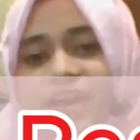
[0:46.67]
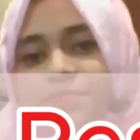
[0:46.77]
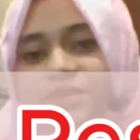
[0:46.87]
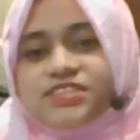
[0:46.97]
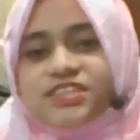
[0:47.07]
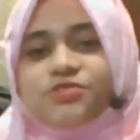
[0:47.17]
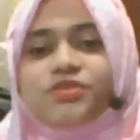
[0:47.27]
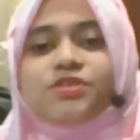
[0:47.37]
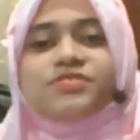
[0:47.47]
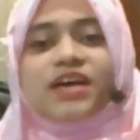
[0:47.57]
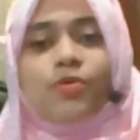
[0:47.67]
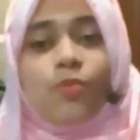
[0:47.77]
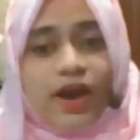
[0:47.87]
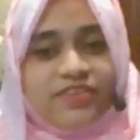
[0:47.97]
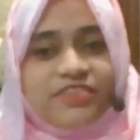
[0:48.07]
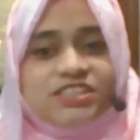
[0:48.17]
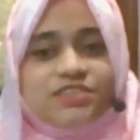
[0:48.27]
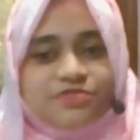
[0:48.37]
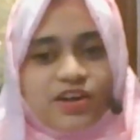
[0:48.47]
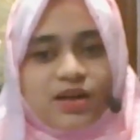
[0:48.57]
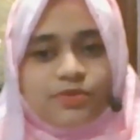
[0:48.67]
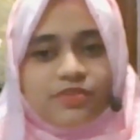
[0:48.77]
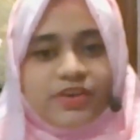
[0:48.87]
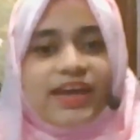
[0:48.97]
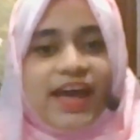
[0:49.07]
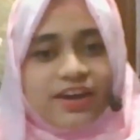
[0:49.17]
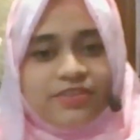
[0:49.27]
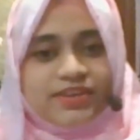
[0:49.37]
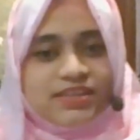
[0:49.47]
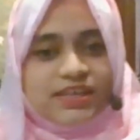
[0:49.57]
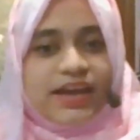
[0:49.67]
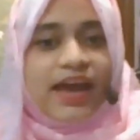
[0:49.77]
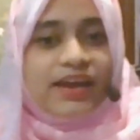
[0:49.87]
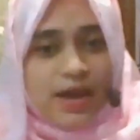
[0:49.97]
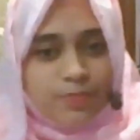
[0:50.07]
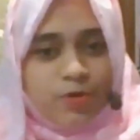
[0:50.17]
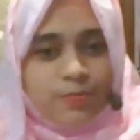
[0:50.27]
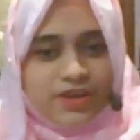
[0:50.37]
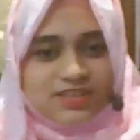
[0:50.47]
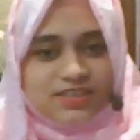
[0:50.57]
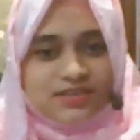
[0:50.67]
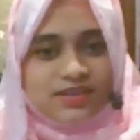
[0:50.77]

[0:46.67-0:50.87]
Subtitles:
ability to use a wide range of vocabulary accurately and appropriately;